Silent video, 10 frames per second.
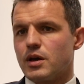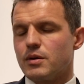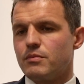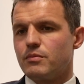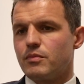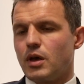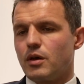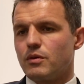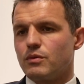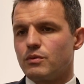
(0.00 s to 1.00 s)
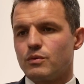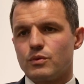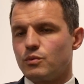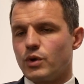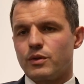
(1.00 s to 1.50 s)

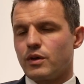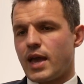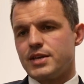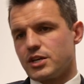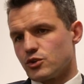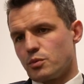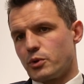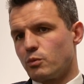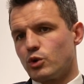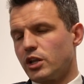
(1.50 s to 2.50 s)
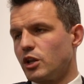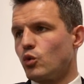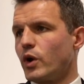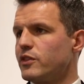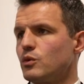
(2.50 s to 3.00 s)
the ACLs were being put in
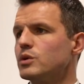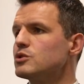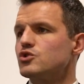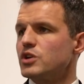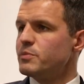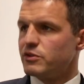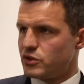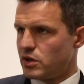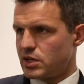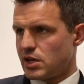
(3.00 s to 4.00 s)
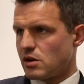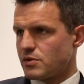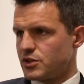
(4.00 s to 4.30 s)
a way that we wouldn't dream of doing now.